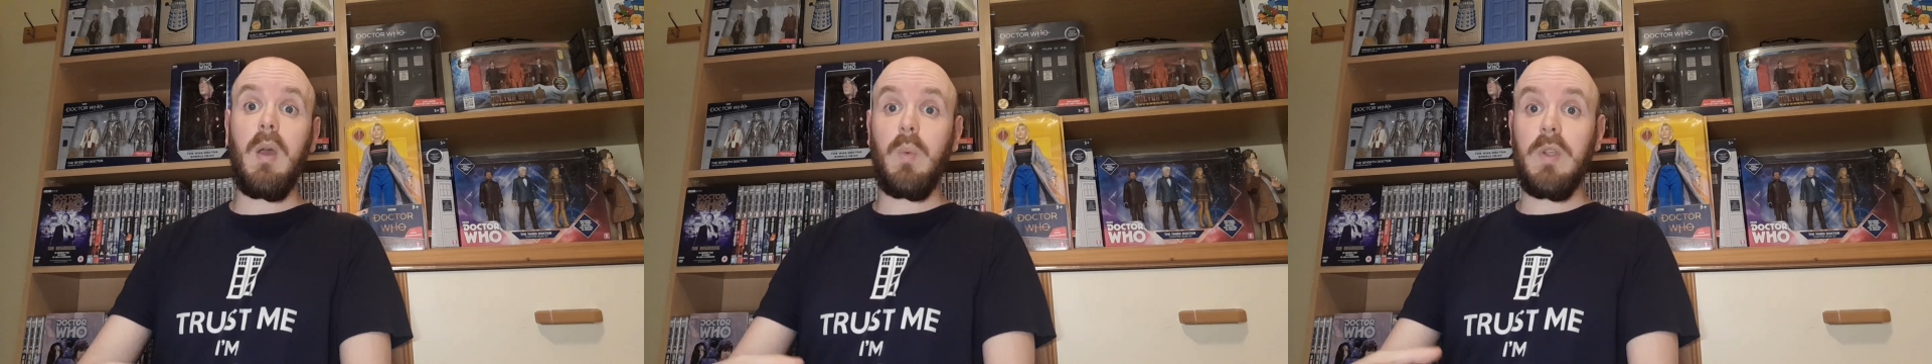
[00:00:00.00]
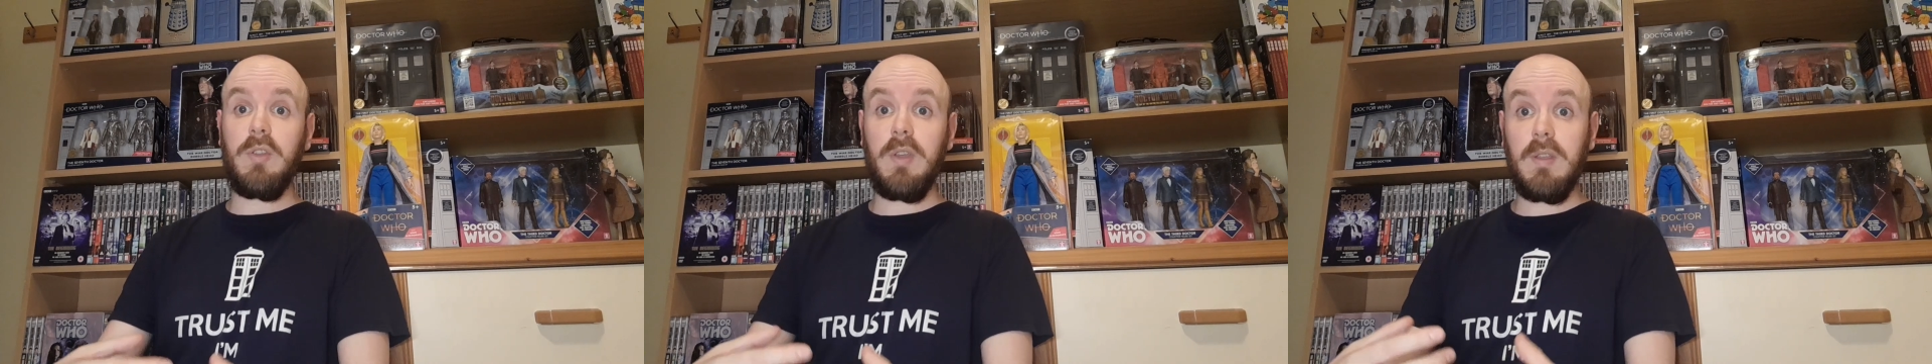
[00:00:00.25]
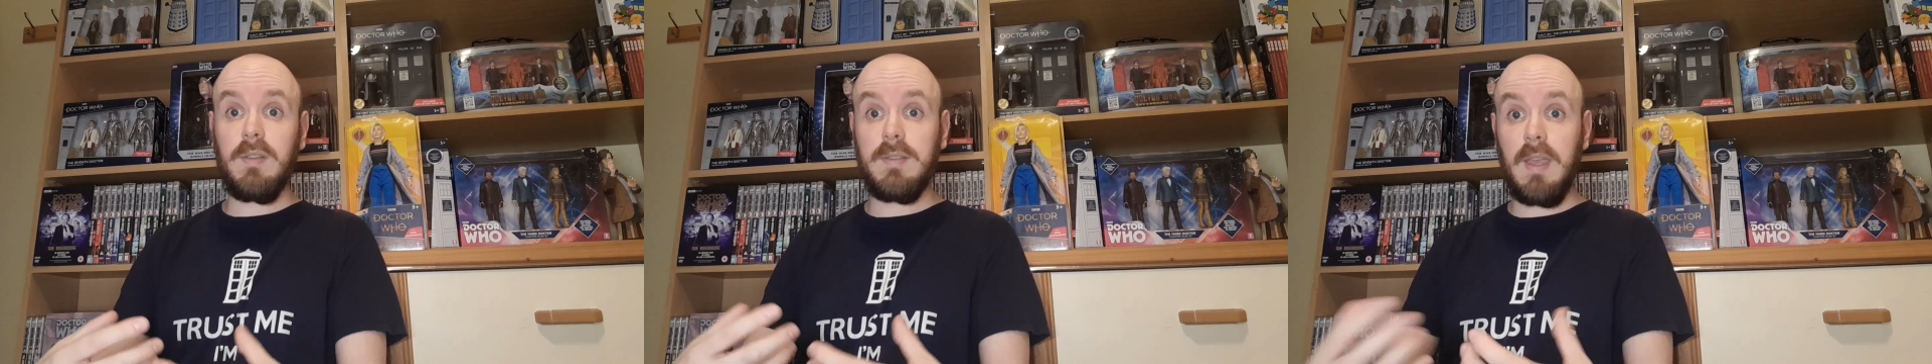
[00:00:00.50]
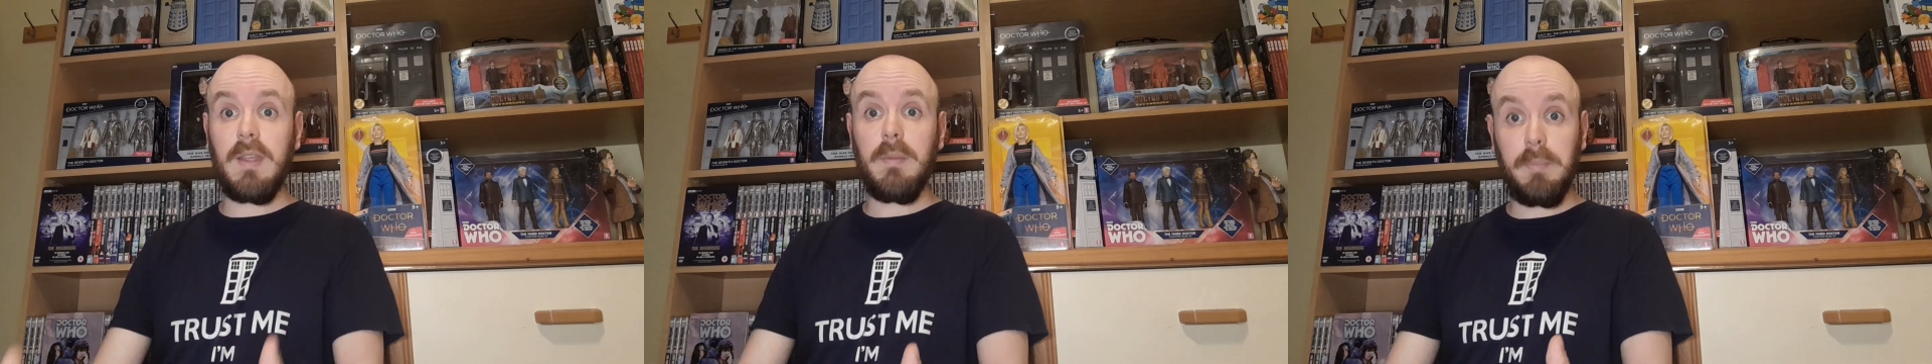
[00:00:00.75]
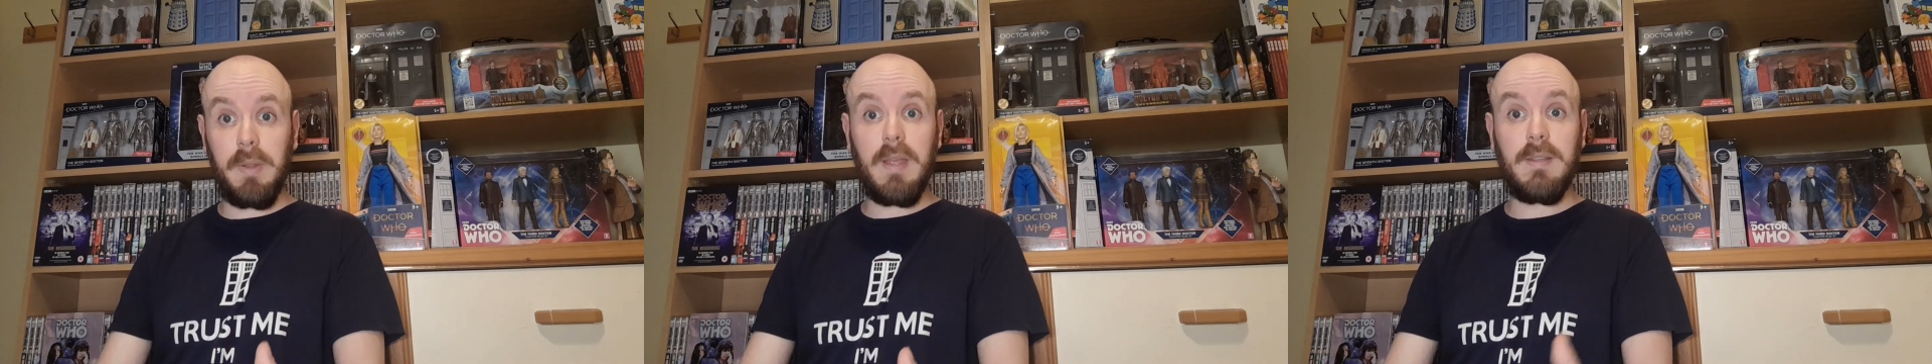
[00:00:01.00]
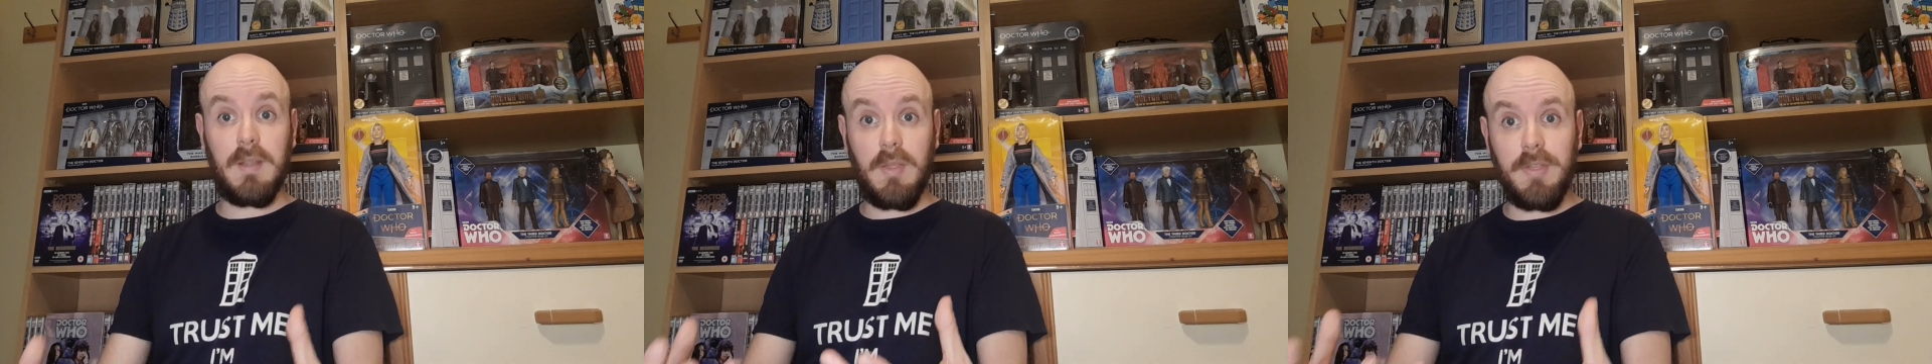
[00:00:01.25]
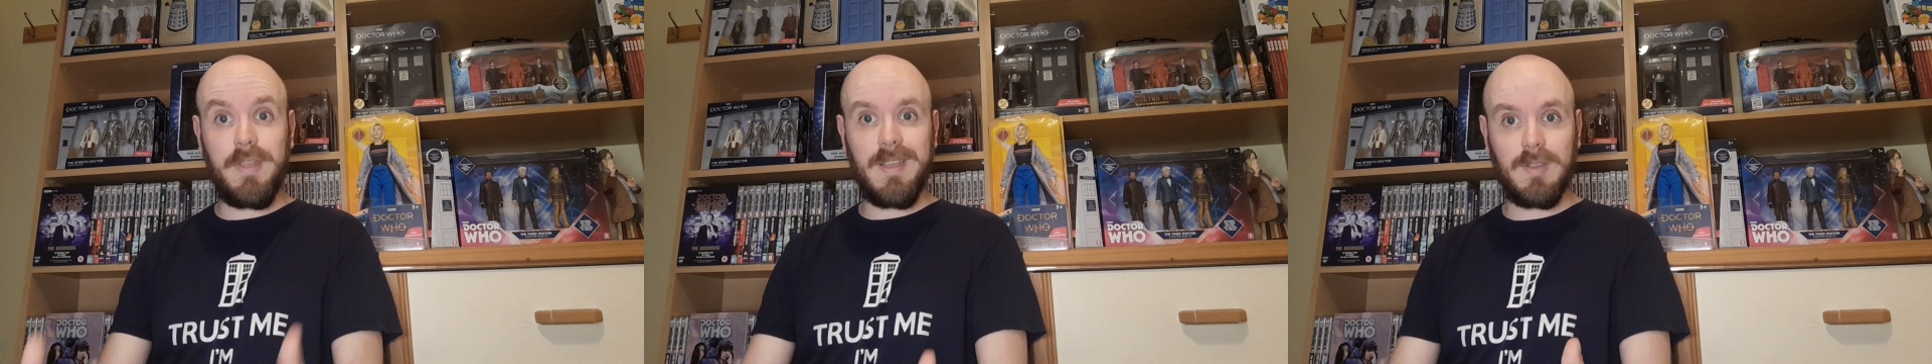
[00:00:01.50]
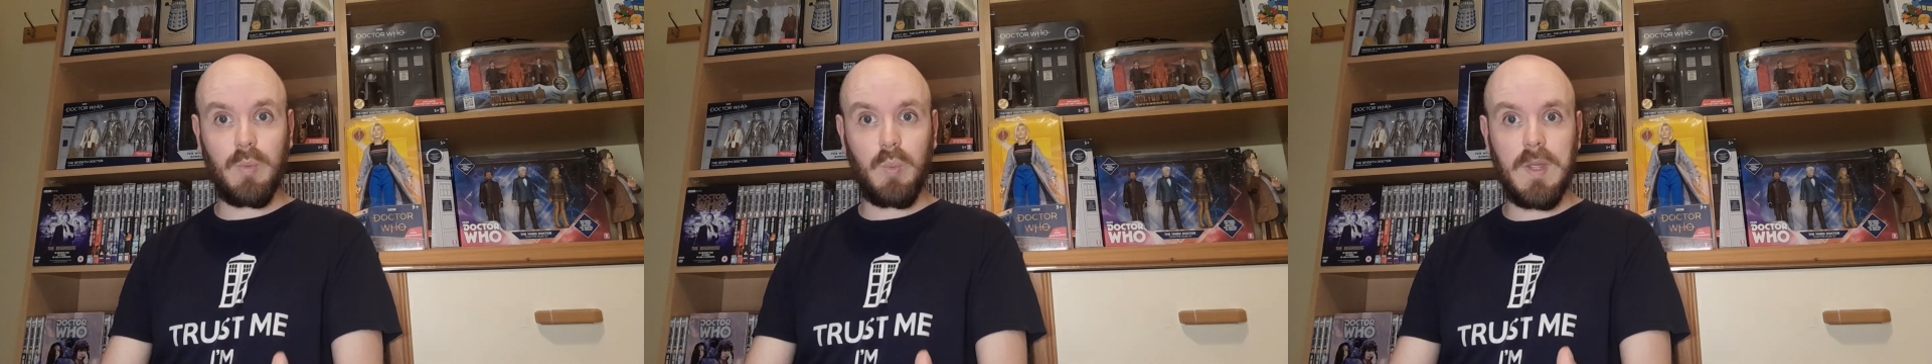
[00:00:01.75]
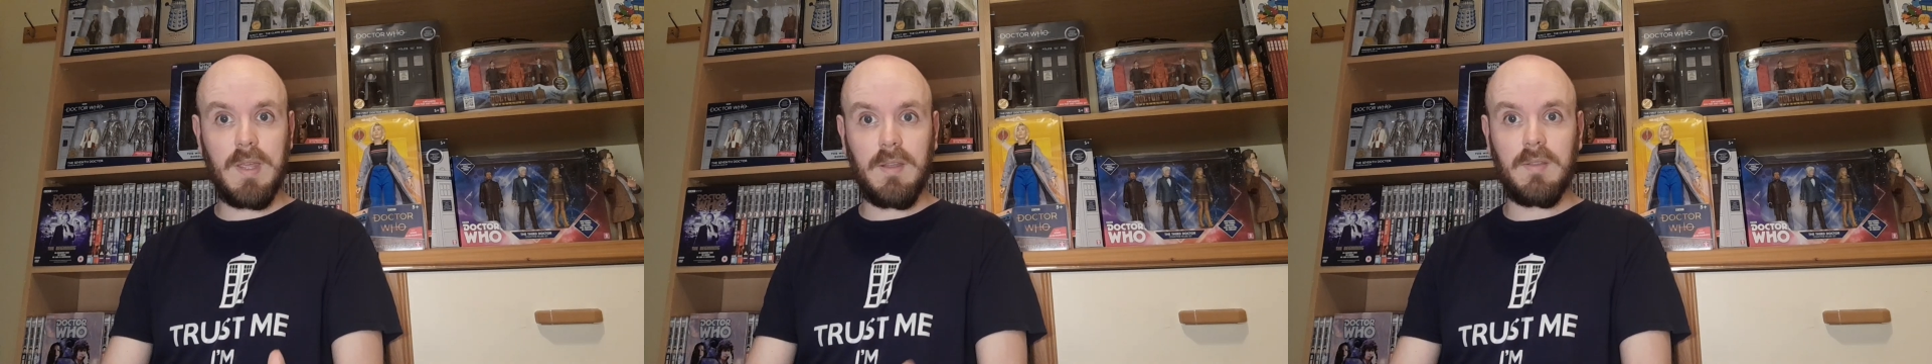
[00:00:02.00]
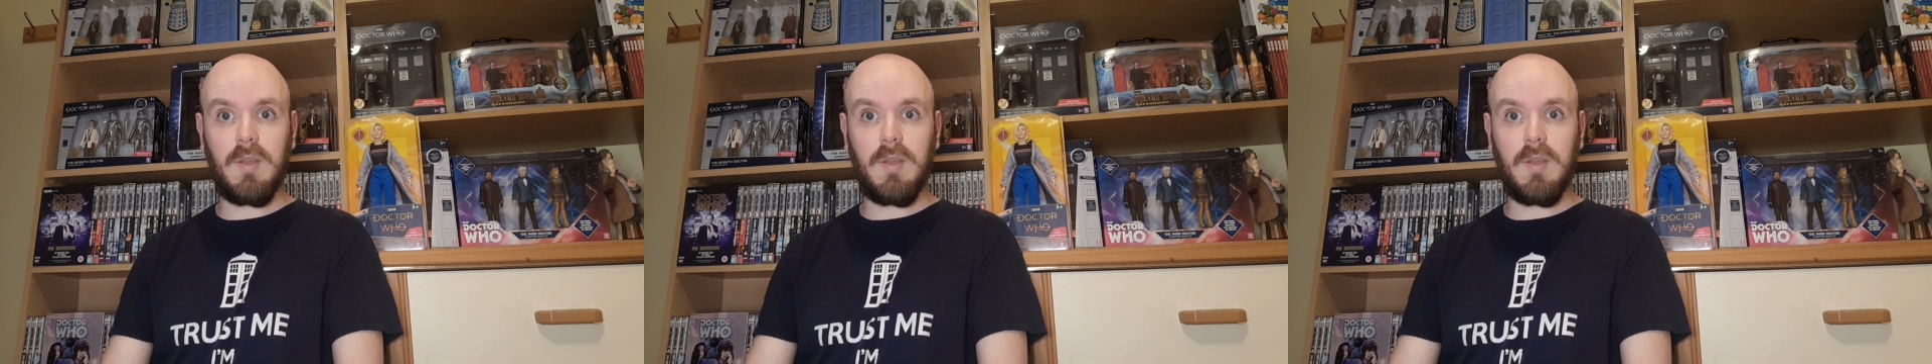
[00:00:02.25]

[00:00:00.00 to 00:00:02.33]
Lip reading: which is taking place this week.